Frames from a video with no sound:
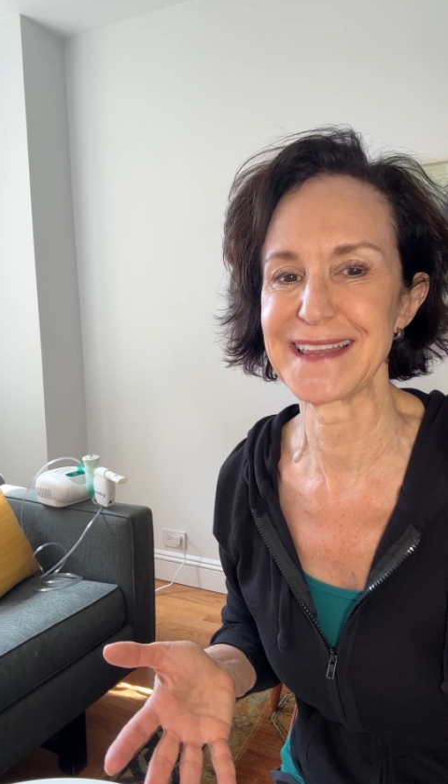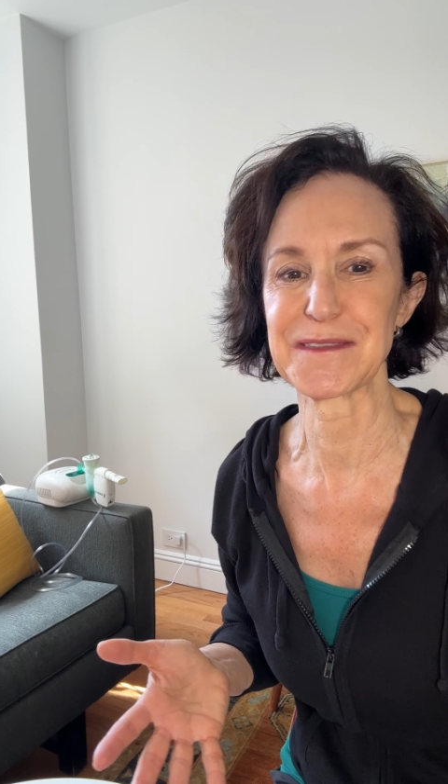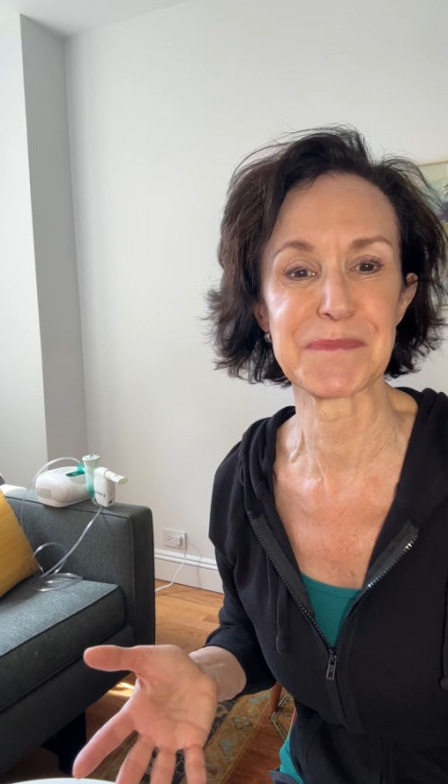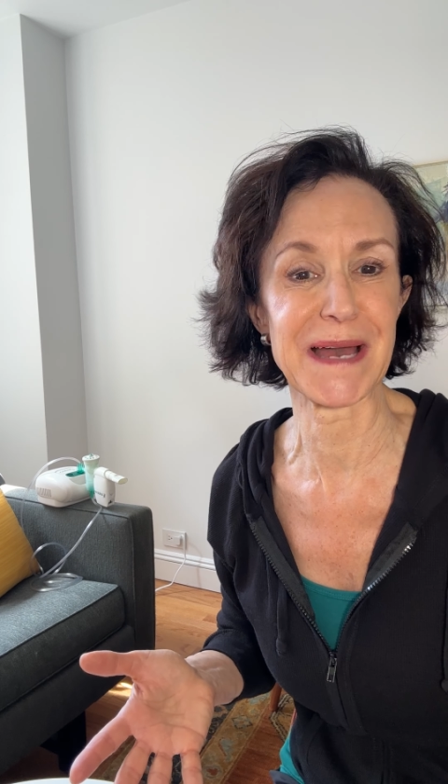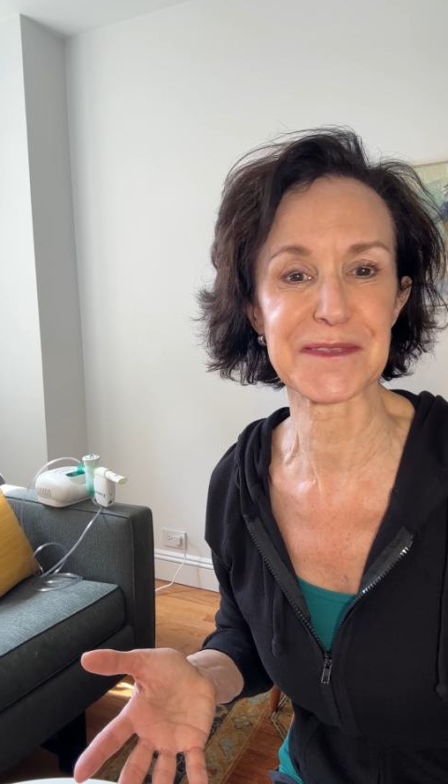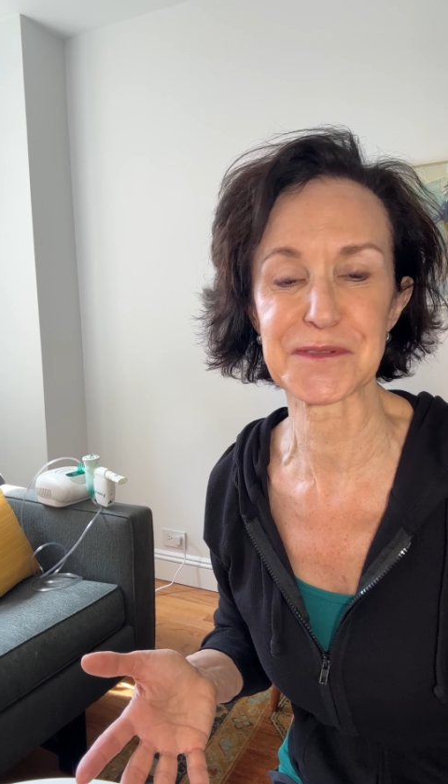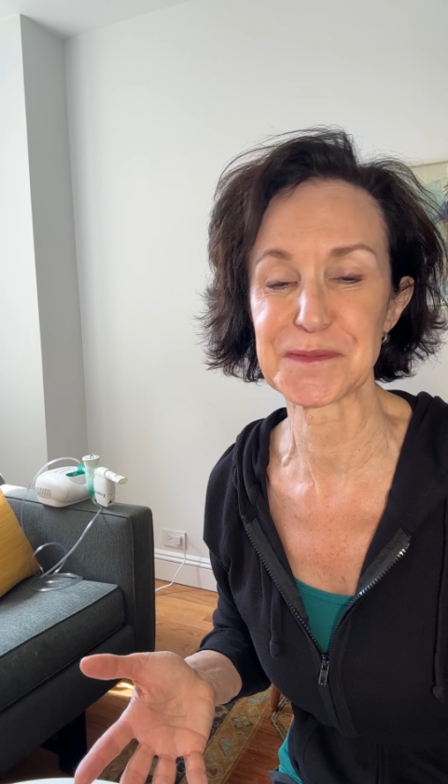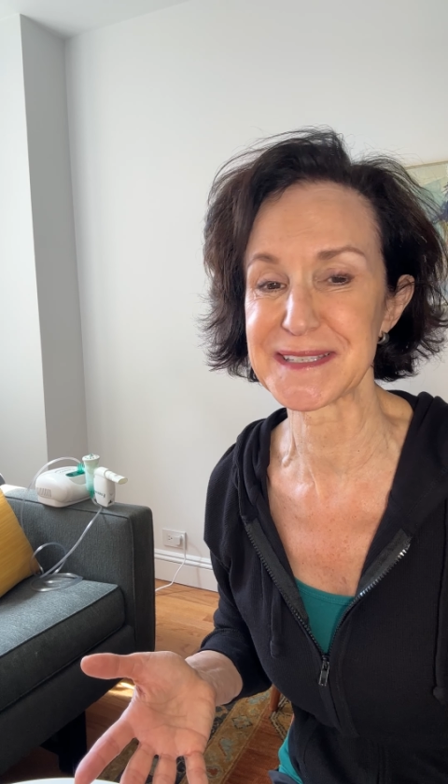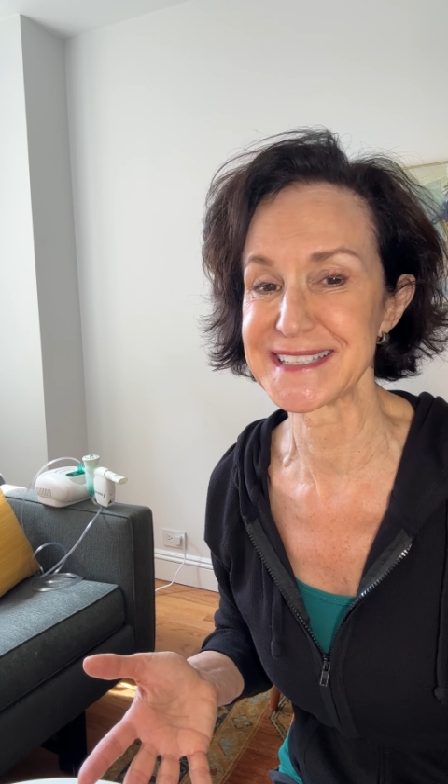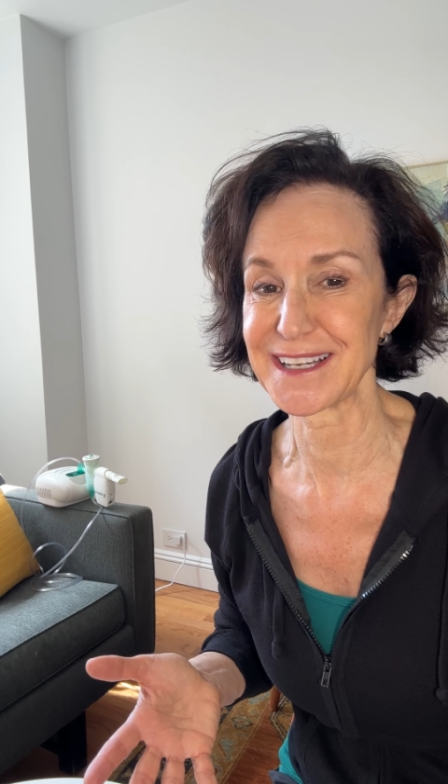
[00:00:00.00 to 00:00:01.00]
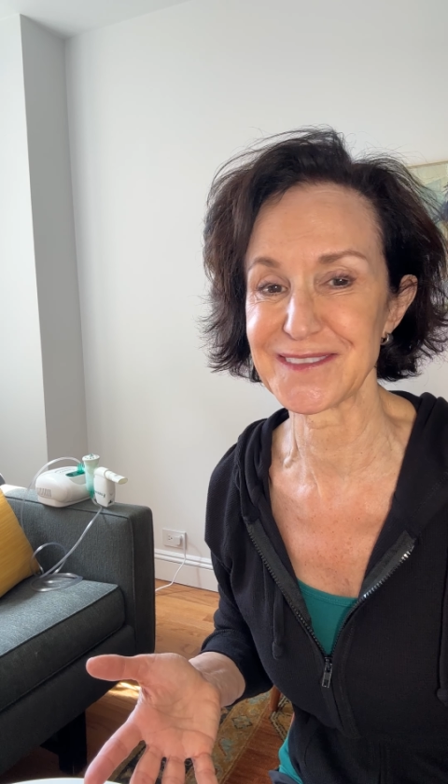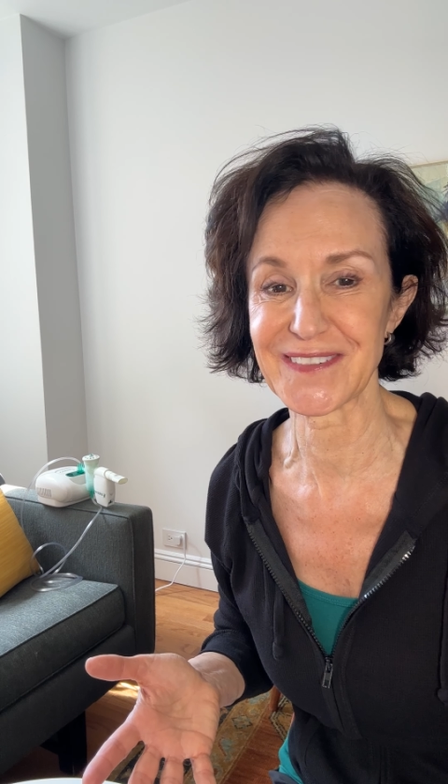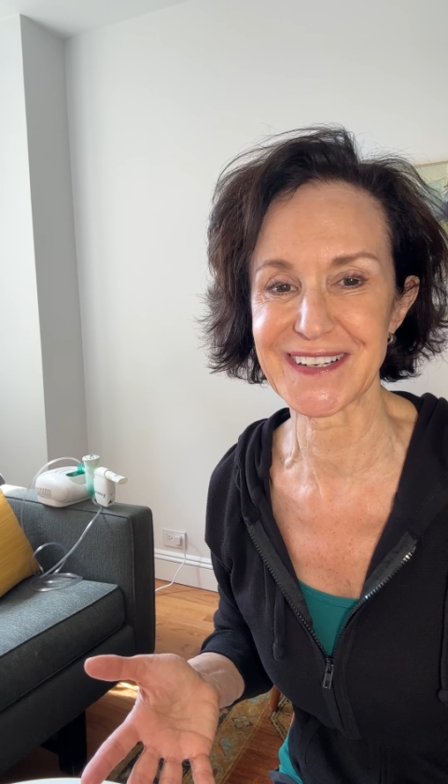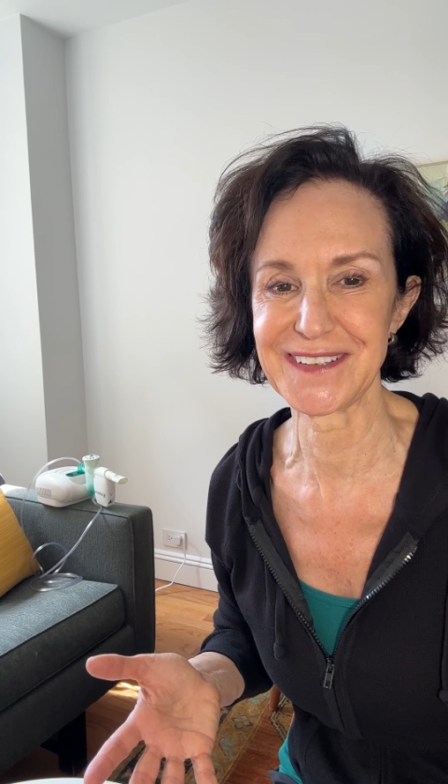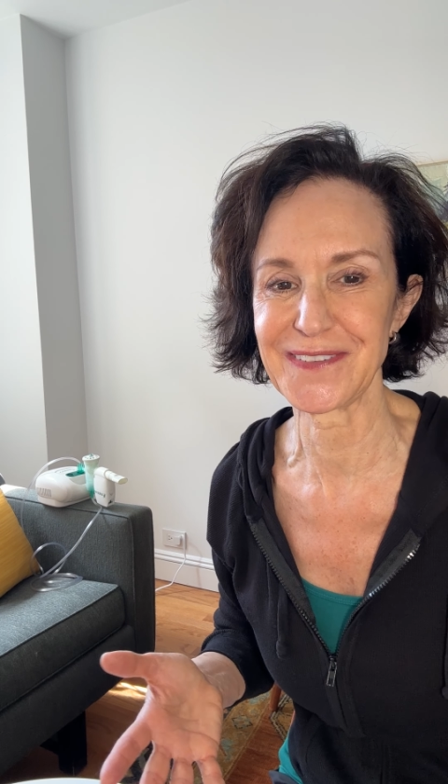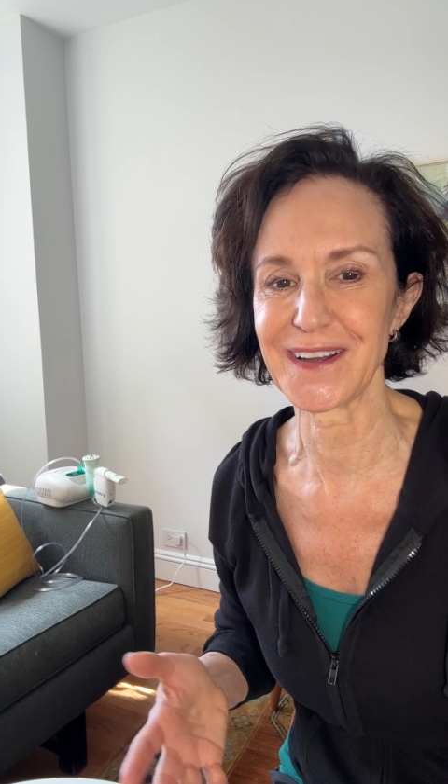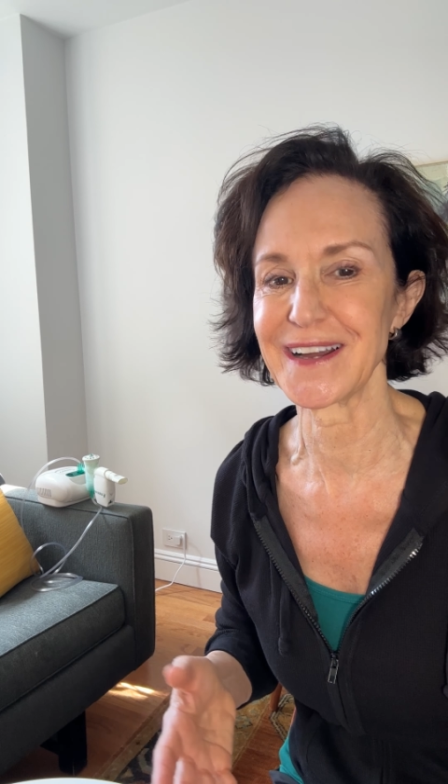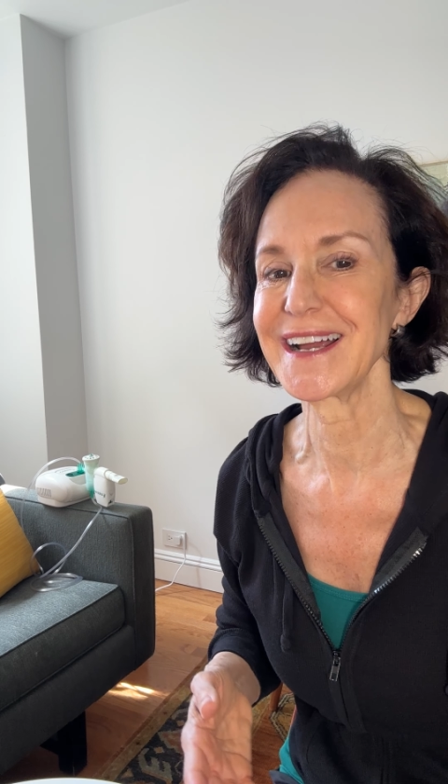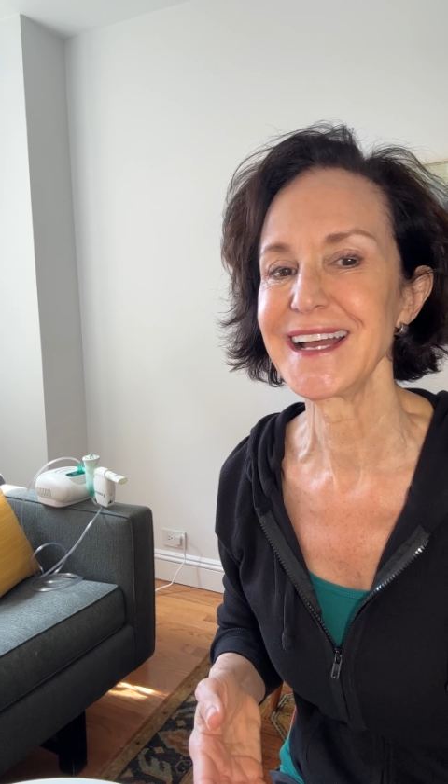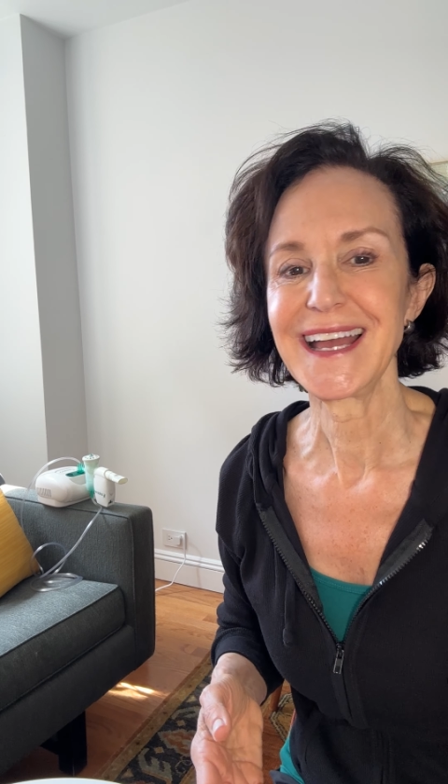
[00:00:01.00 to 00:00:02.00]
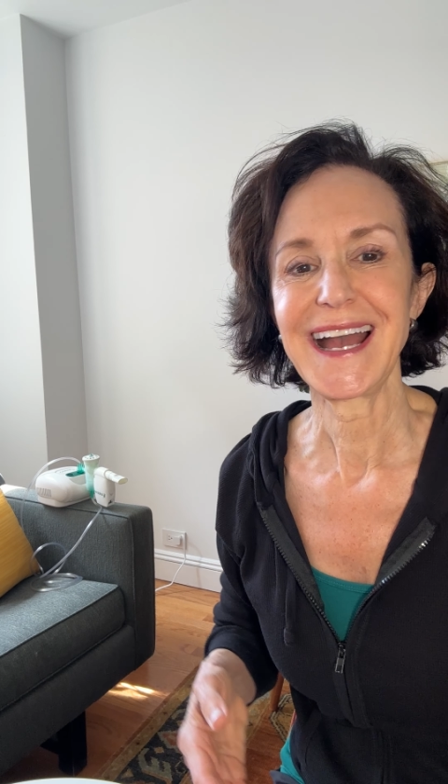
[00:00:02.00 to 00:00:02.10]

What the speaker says: and the bathroom is not very far,